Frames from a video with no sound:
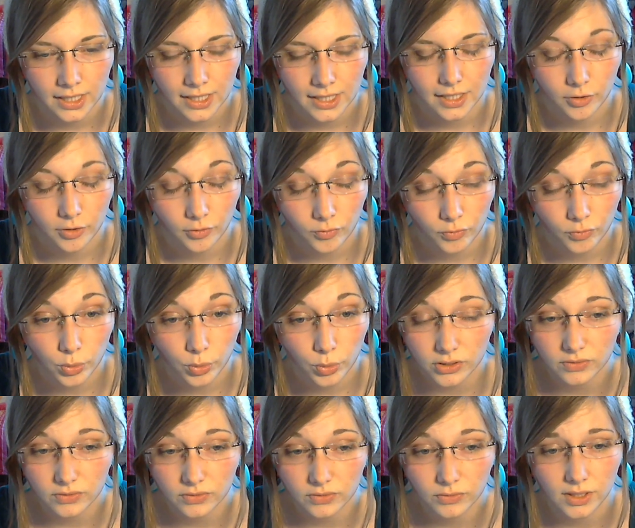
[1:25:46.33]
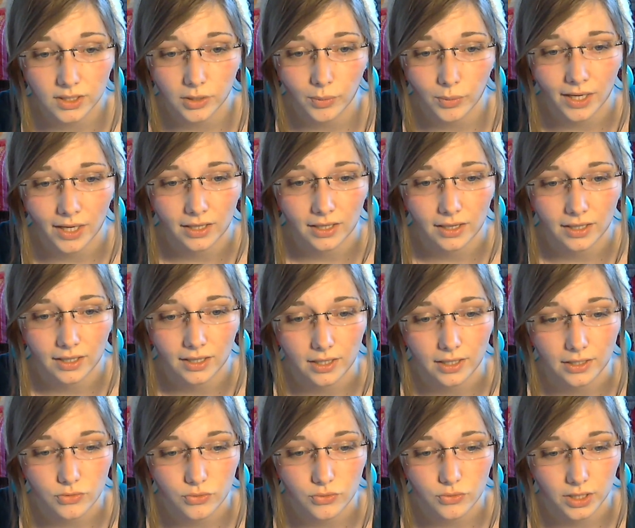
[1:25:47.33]
It works really well, and
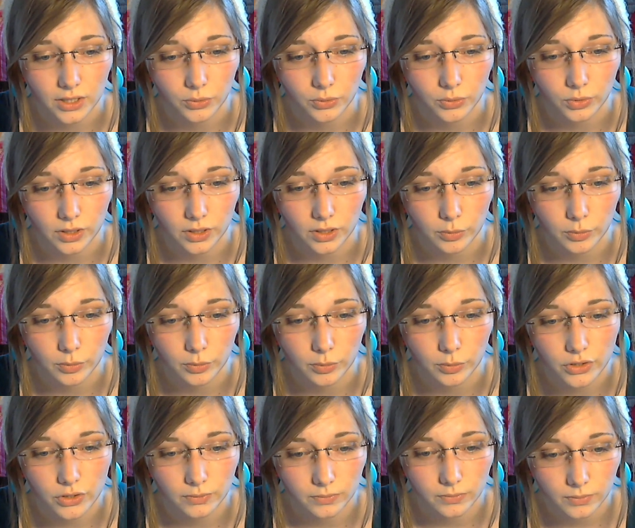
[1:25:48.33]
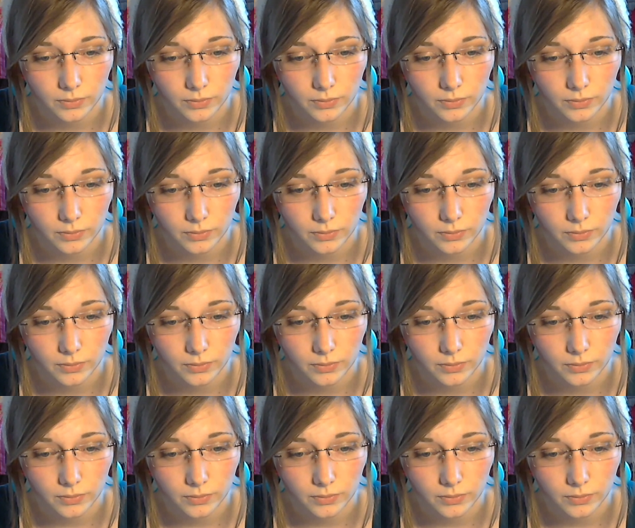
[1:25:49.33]
it's really, really emotional.